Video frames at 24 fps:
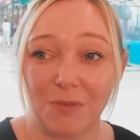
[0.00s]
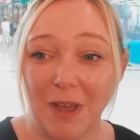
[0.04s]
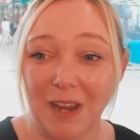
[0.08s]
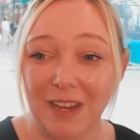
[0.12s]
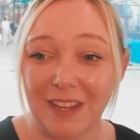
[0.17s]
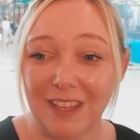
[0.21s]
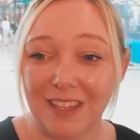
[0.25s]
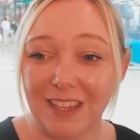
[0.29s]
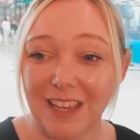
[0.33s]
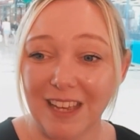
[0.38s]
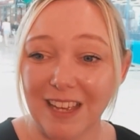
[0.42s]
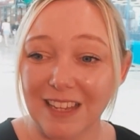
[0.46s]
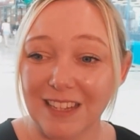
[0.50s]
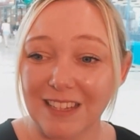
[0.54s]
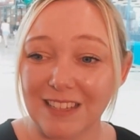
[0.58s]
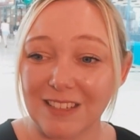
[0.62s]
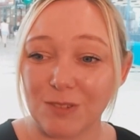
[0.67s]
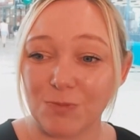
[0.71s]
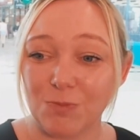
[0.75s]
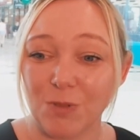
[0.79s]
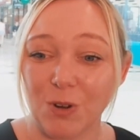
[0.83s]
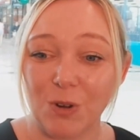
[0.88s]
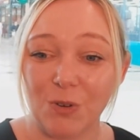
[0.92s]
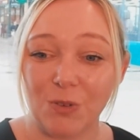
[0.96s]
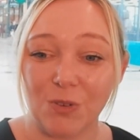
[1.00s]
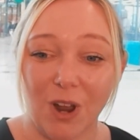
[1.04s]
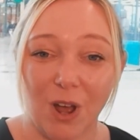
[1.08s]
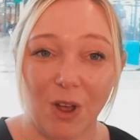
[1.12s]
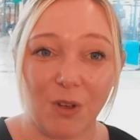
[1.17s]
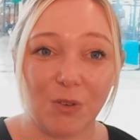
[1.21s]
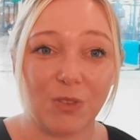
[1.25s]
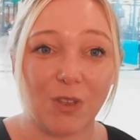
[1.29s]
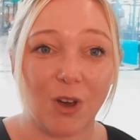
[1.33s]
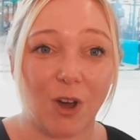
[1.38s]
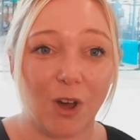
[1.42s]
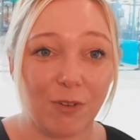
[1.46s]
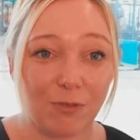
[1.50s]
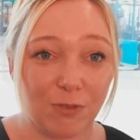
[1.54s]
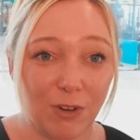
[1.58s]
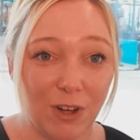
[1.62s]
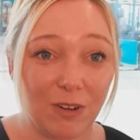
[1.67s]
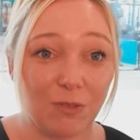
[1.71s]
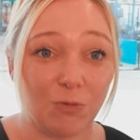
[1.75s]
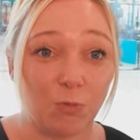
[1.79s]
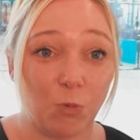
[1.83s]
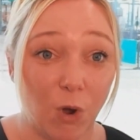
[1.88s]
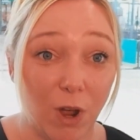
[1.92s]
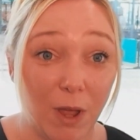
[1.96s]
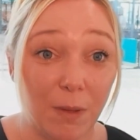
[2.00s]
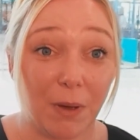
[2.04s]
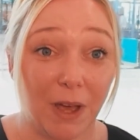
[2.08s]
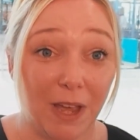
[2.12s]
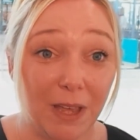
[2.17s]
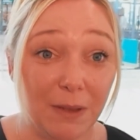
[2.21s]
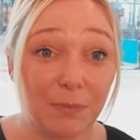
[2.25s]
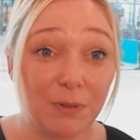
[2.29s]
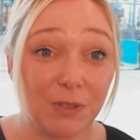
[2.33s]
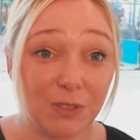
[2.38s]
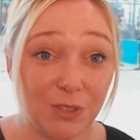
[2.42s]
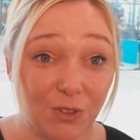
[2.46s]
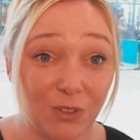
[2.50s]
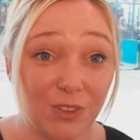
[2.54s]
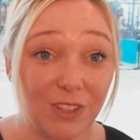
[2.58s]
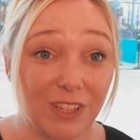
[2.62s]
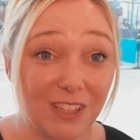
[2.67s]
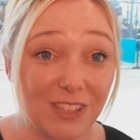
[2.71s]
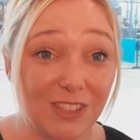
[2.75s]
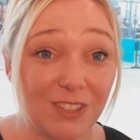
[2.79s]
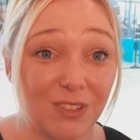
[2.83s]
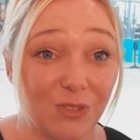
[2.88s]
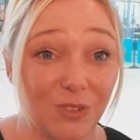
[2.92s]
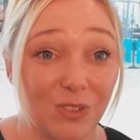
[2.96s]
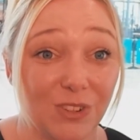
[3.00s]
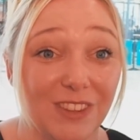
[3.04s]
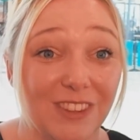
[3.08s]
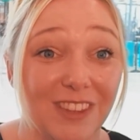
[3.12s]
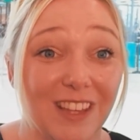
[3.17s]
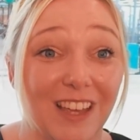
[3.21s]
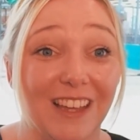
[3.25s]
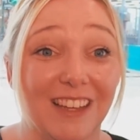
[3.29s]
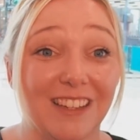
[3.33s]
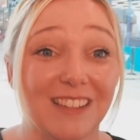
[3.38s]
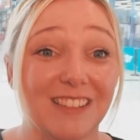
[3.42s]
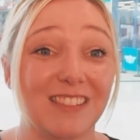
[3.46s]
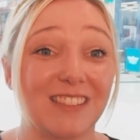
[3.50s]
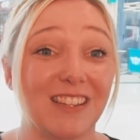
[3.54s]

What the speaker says: many years will know that I've written white papers on this sort of thing.